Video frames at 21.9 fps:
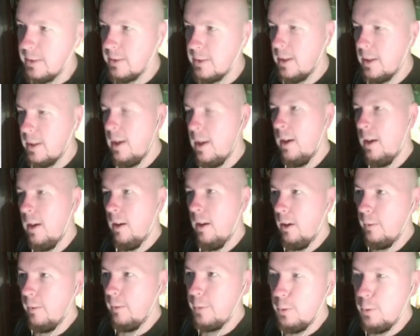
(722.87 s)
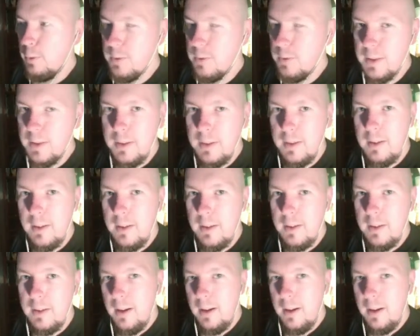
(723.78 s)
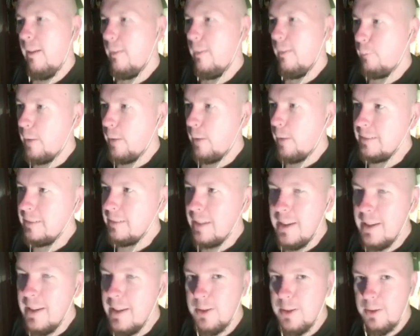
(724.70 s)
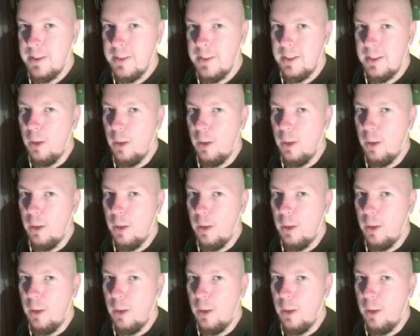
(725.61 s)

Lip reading: of using a fine laser scalpel.